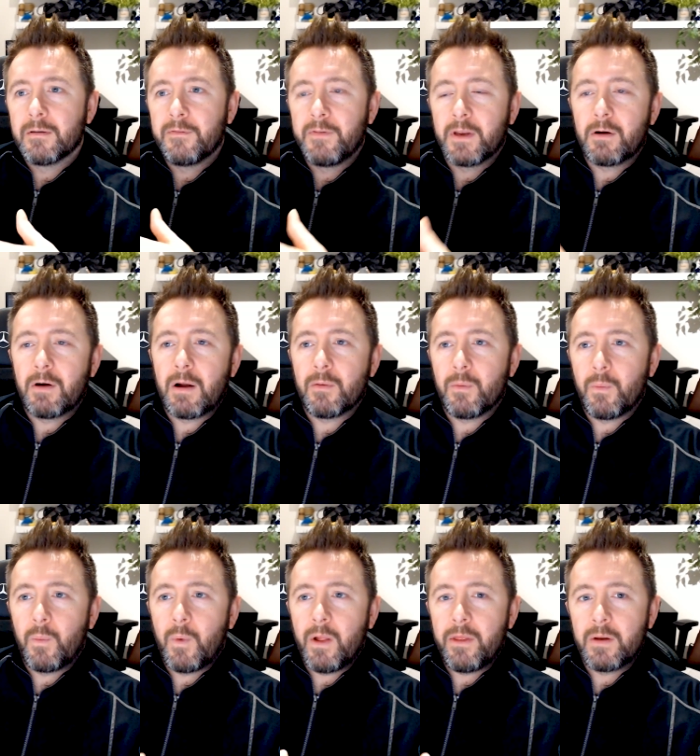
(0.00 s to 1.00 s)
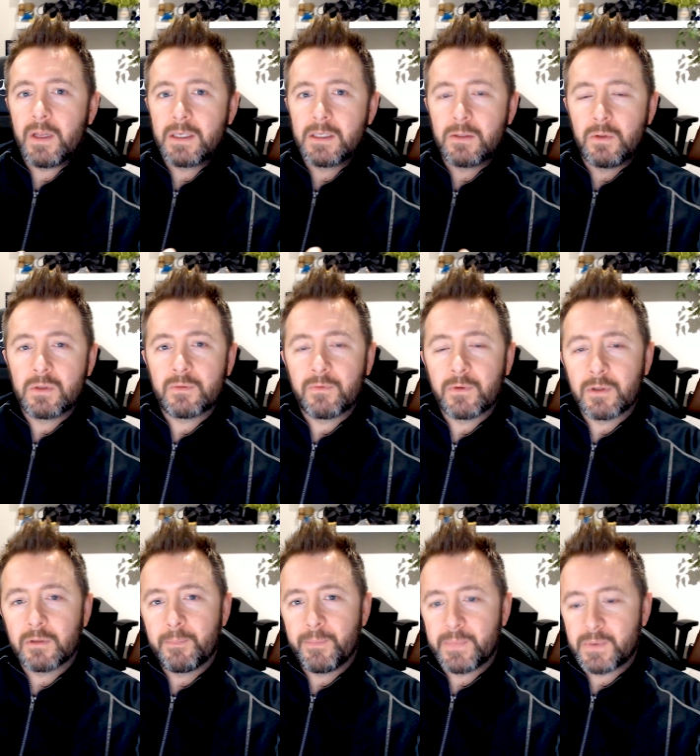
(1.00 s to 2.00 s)
figure out whether it's
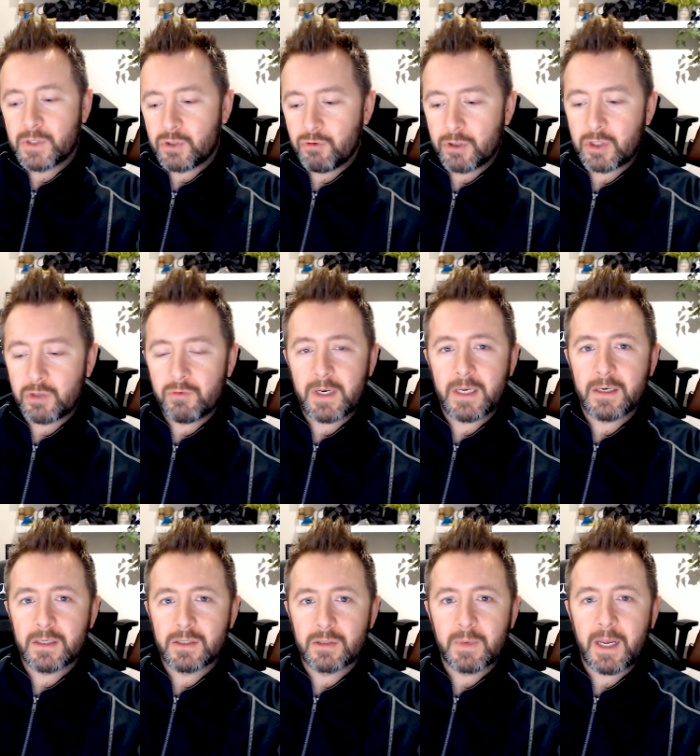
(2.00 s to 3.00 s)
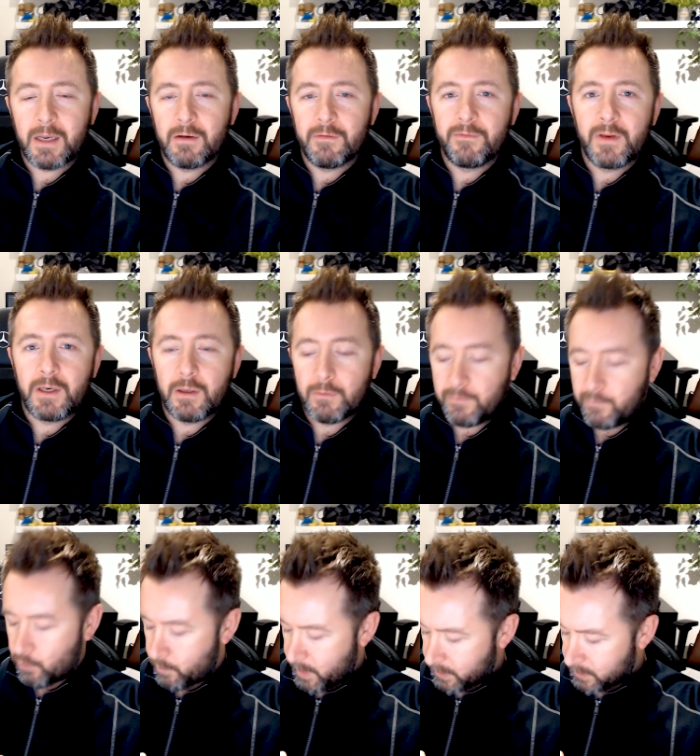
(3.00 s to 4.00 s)
useful, structure it into some kind of video
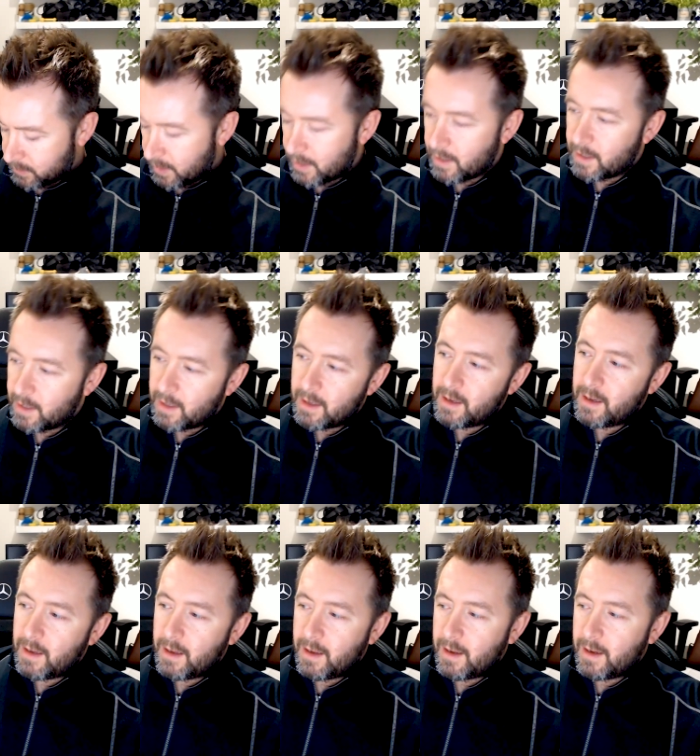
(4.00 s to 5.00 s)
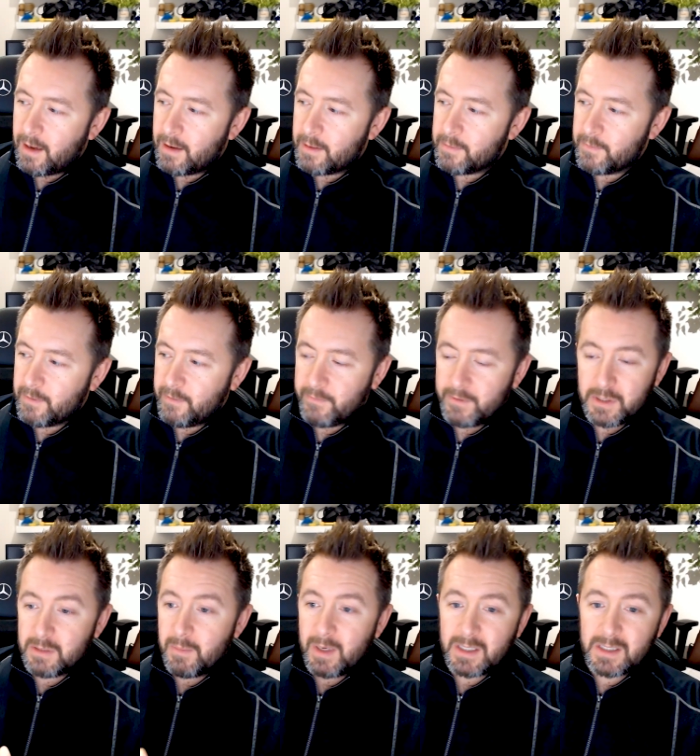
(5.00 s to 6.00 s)
format.
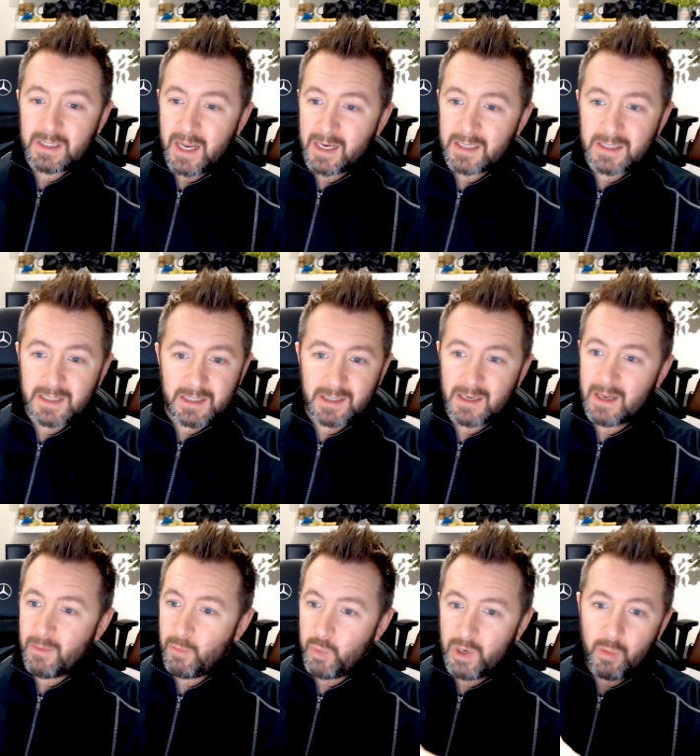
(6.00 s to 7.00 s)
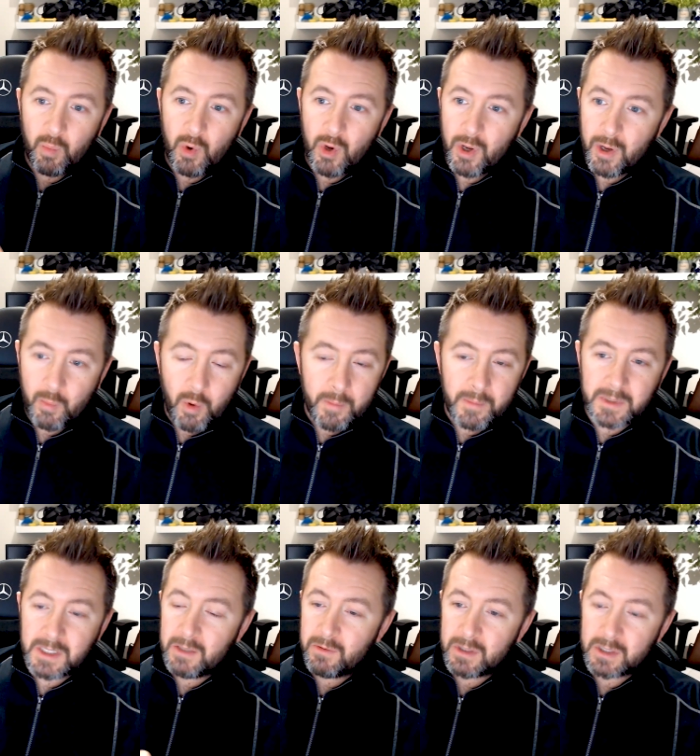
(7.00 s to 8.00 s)
Does it make sense? Will it work? What
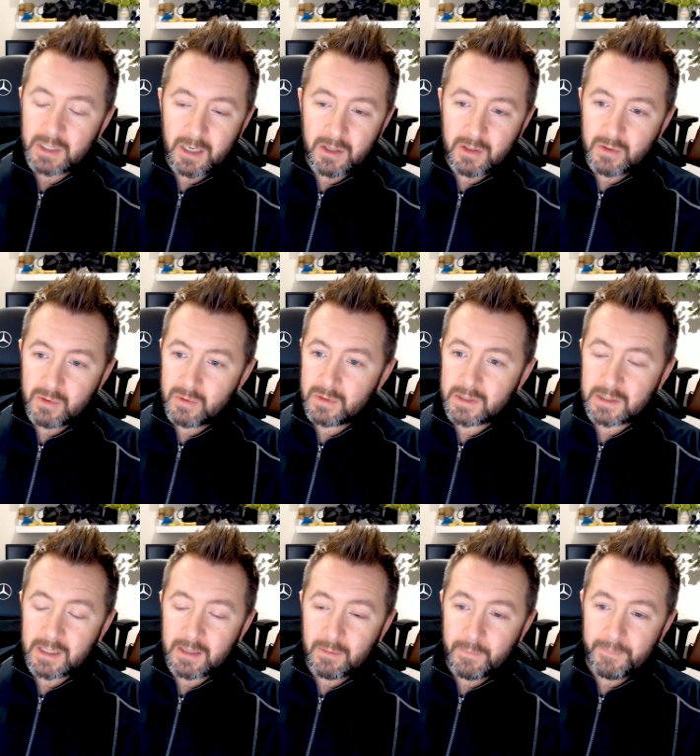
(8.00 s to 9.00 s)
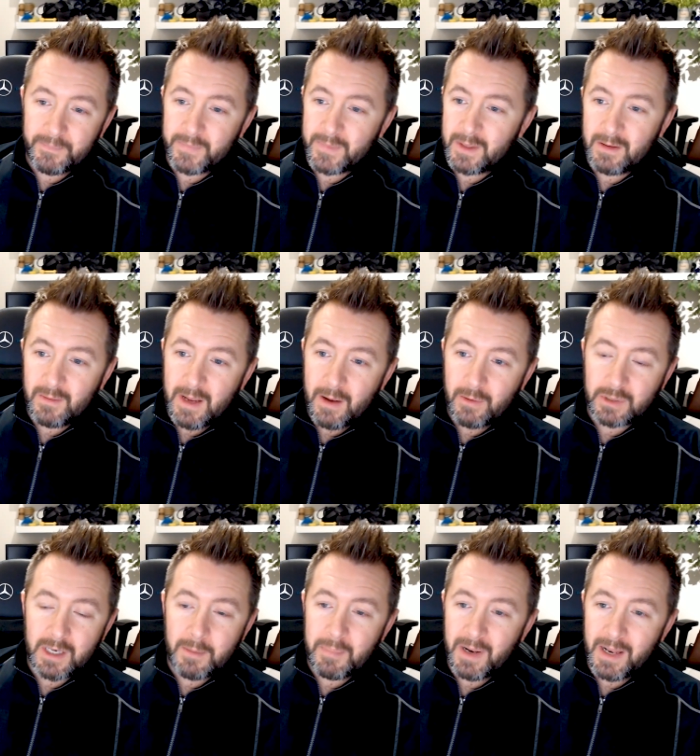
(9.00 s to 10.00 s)
material shall I use? How
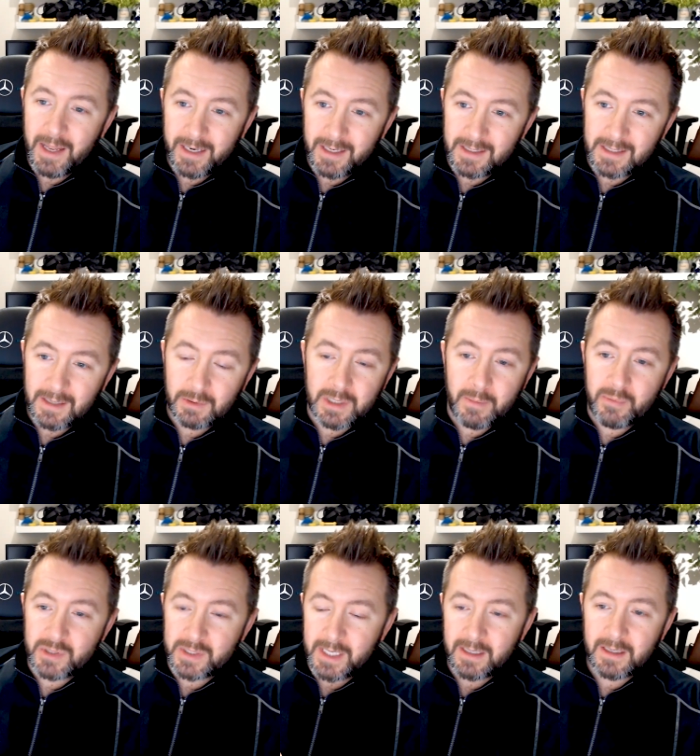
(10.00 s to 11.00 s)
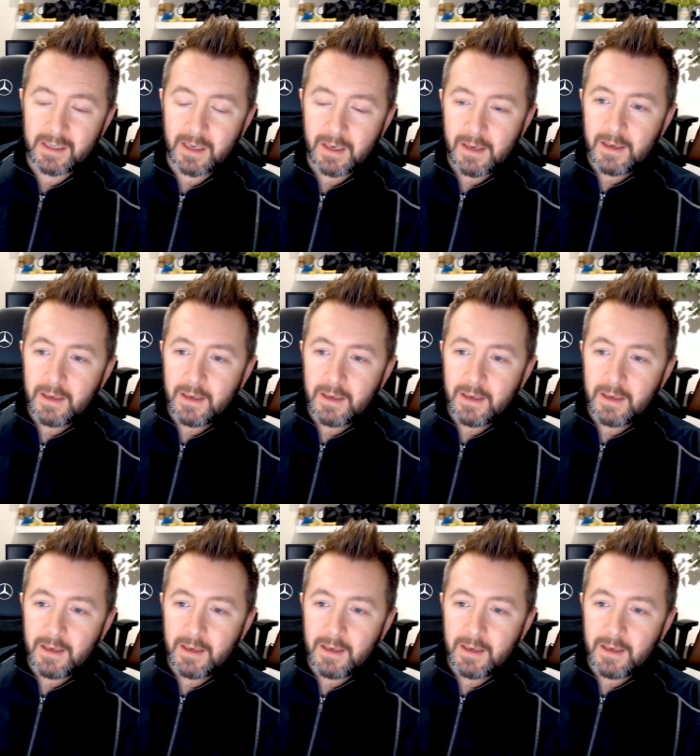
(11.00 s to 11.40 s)
shall I plan it? How shall I present it?